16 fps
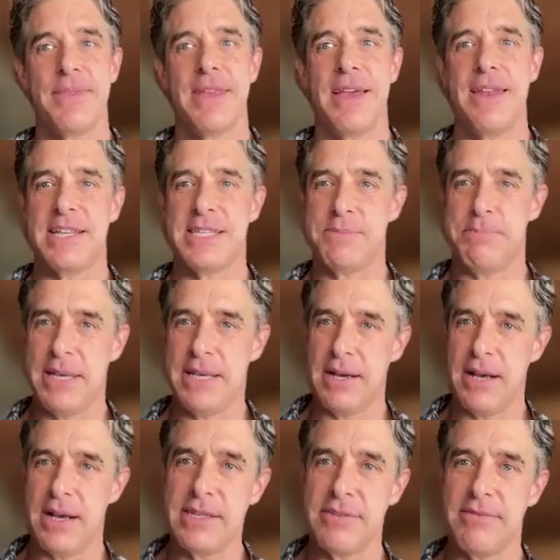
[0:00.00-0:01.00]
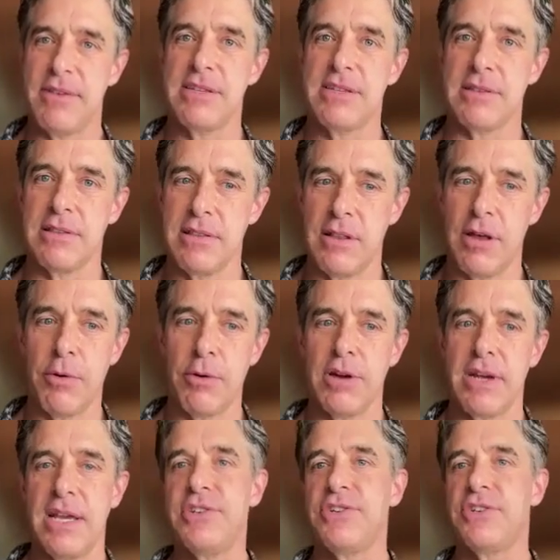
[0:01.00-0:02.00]
And it's because of these
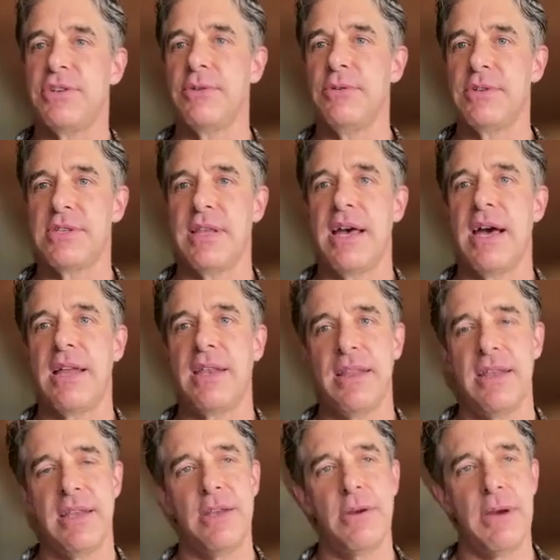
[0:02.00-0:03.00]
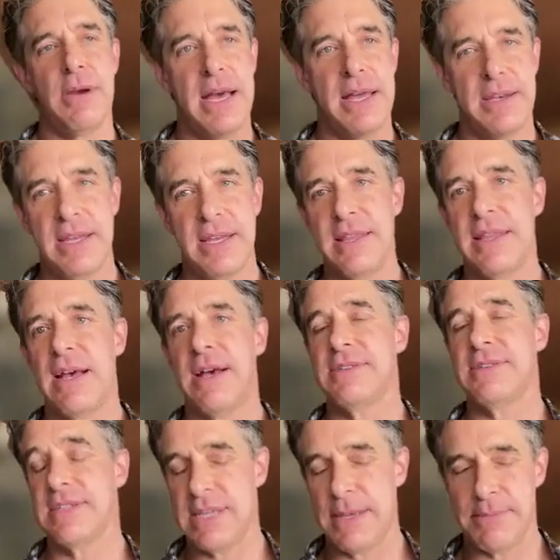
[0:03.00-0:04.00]
lower issues that then you add
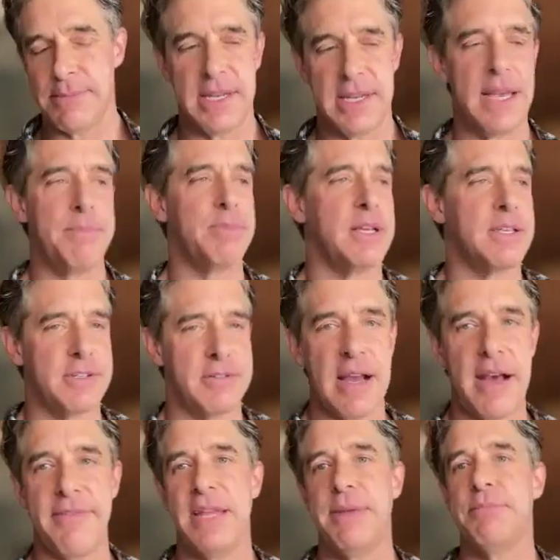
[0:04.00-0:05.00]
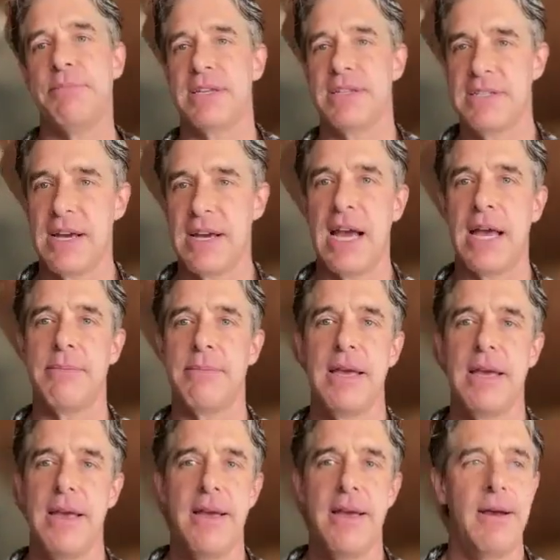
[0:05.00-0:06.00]
10,000 steps a day, plus gravity, plus time,
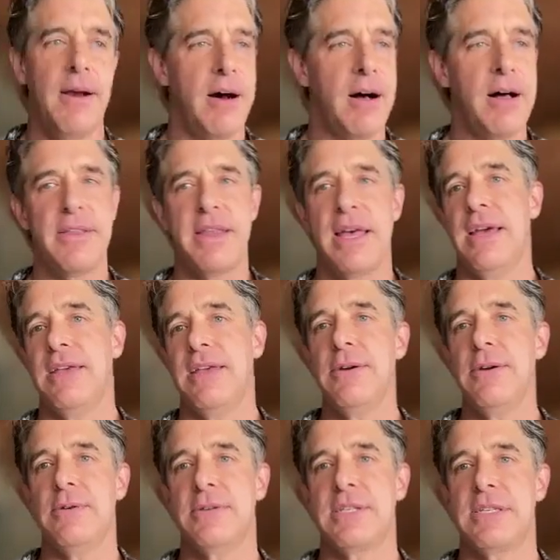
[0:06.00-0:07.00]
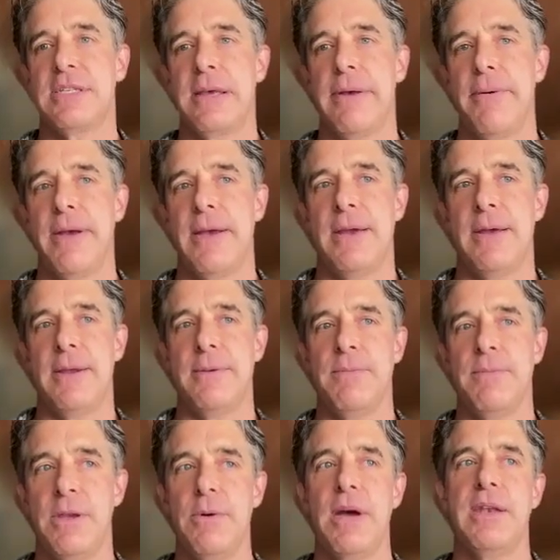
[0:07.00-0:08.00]
all that use,
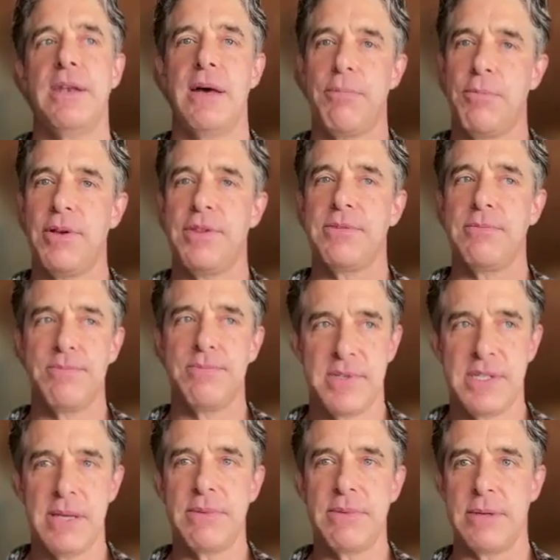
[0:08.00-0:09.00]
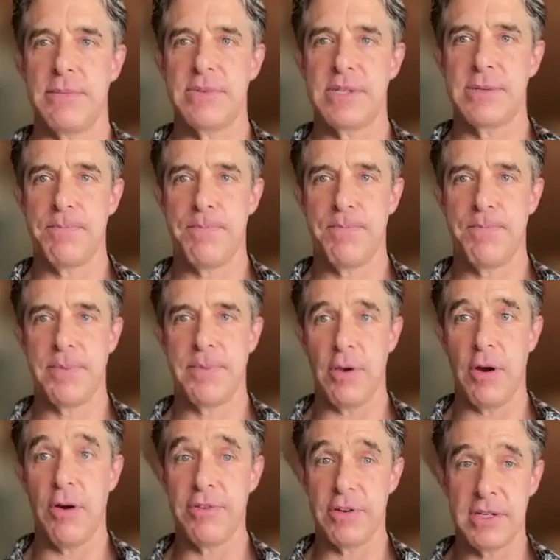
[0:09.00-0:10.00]
and you end up with symptoms
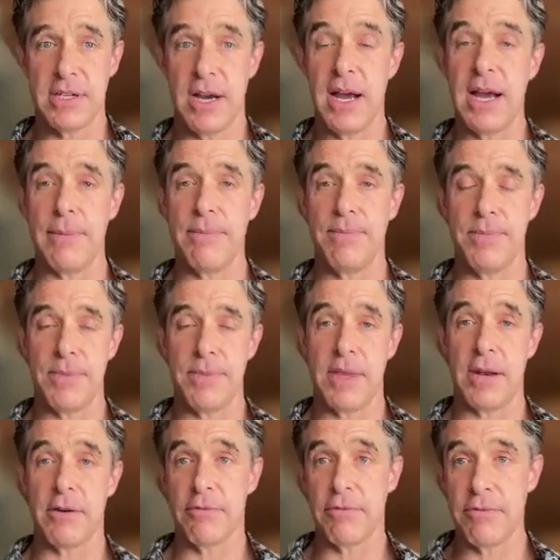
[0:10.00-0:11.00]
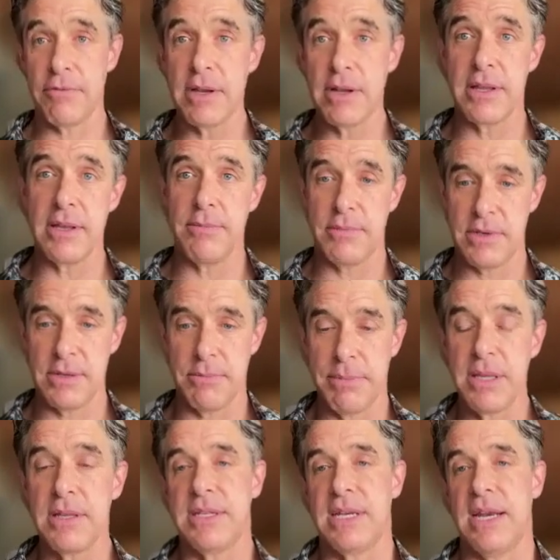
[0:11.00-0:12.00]
over time that are really
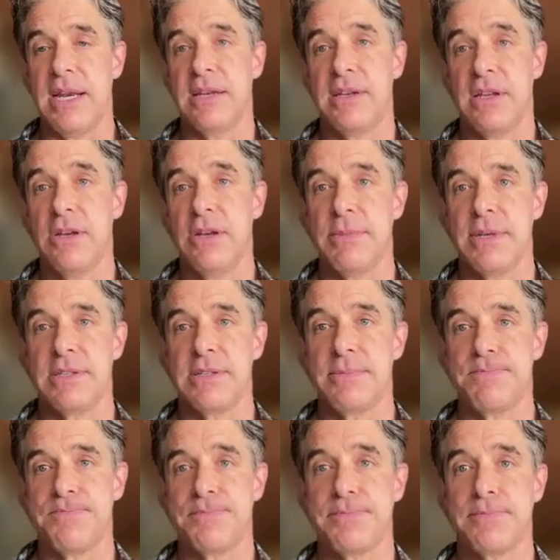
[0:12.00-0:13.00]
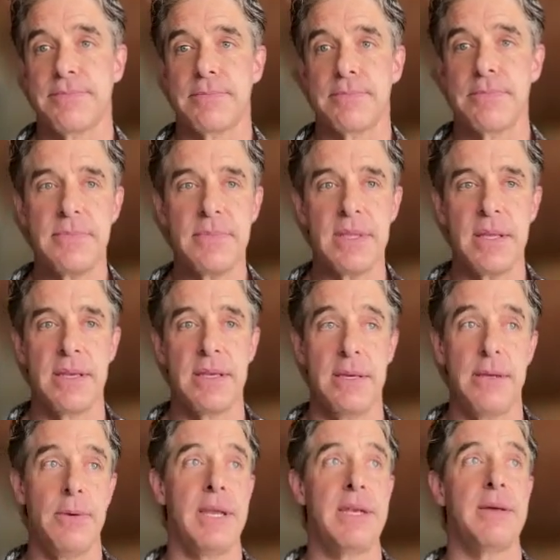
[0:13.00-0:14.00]
debilitating to humans. Mm-hmm.
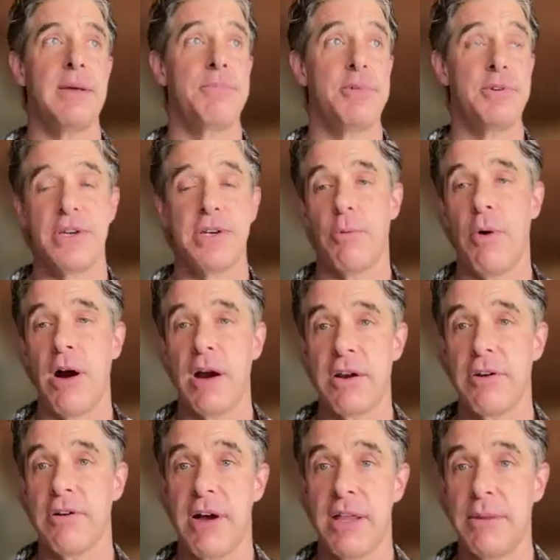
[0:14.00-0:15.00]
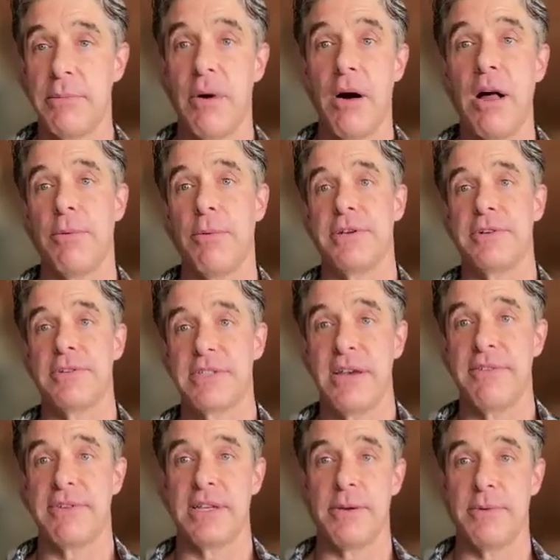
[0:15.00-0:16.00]
You end up pushing a walker around the mall when you're
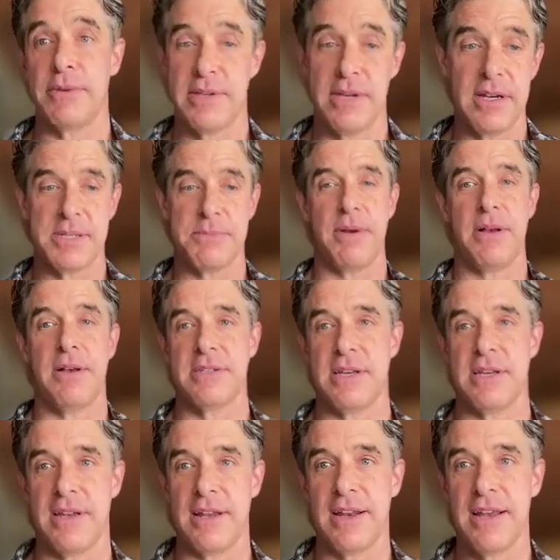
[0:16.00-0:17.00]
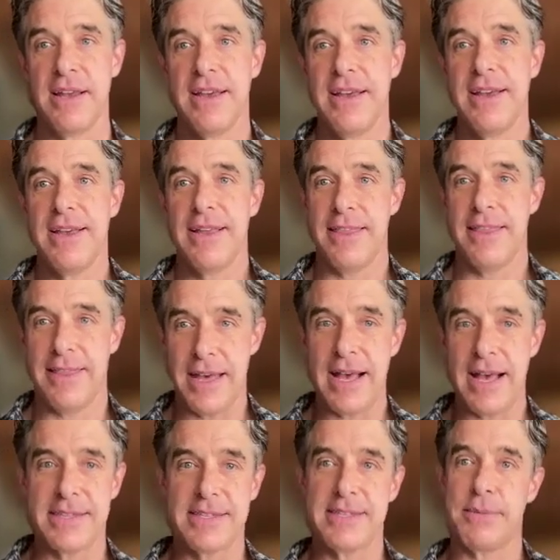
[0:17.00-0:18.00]
70 with tennis balls on it.
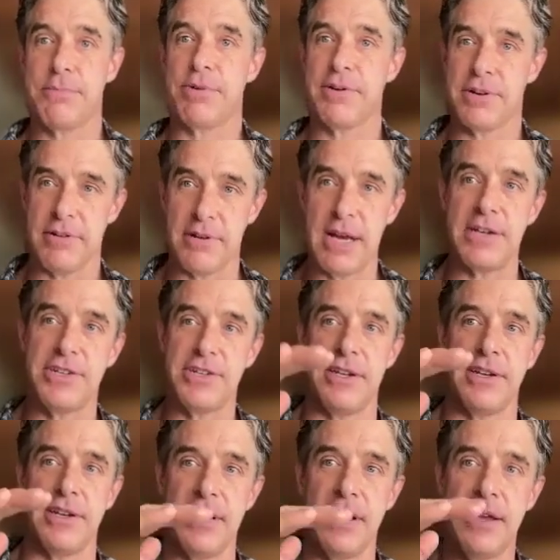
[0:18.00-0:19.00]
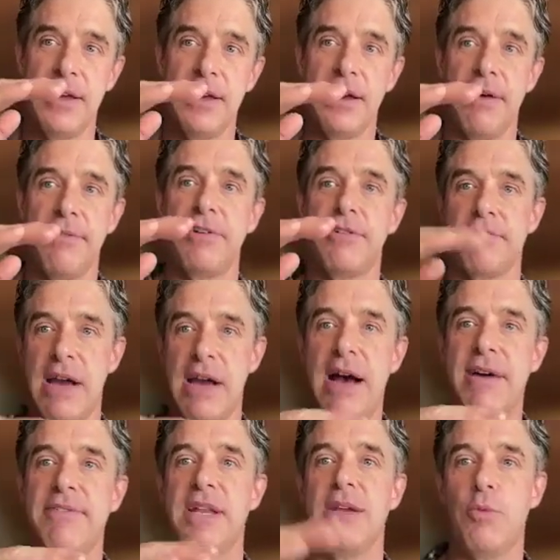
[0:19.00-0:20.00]
That's the progression of
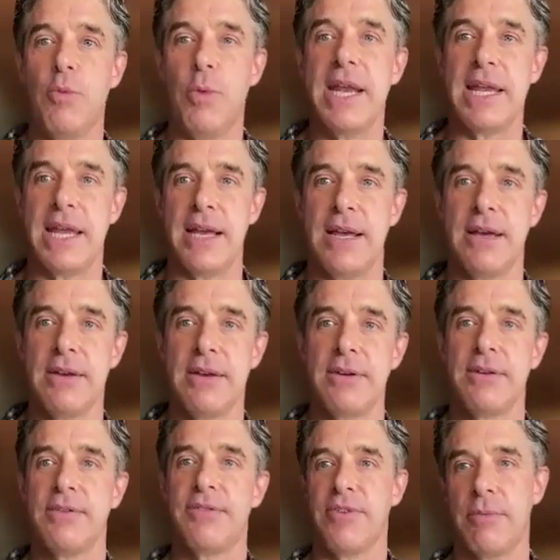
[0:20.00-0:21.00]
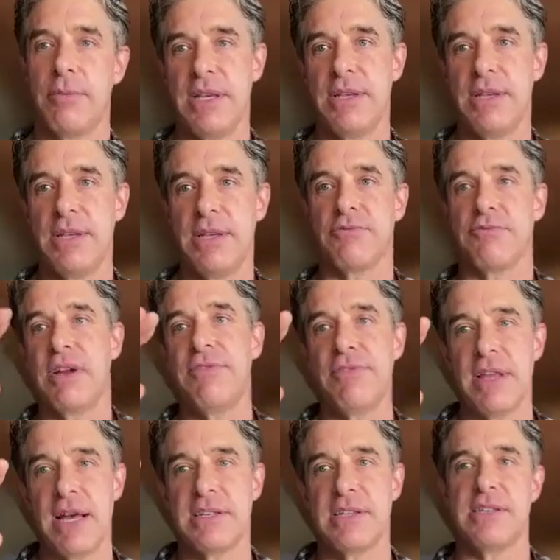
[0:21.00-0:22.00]
gravity winning from these
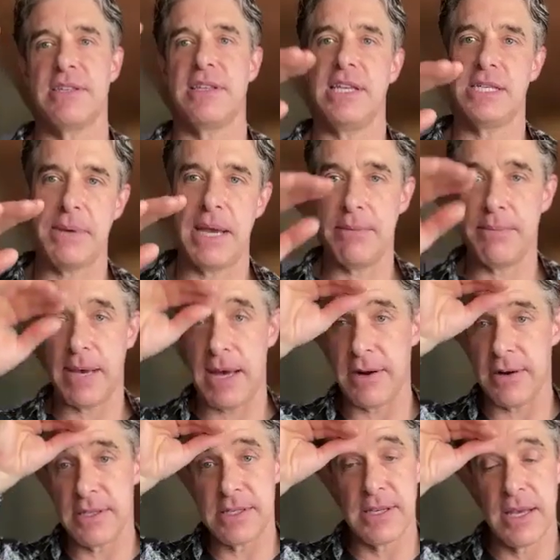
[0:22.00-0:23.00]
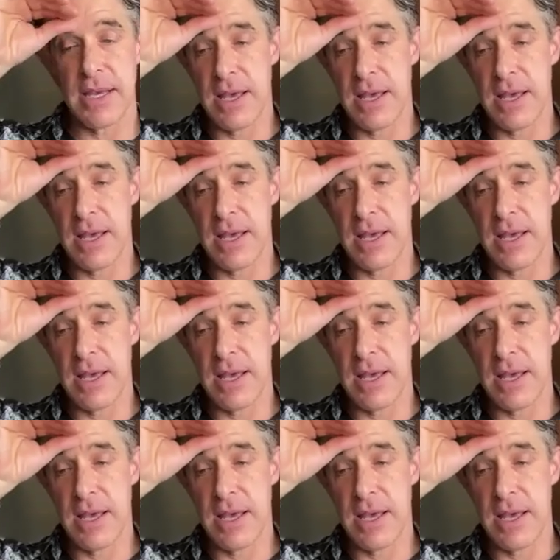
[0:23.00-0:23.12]
reflexes and these pain patterns.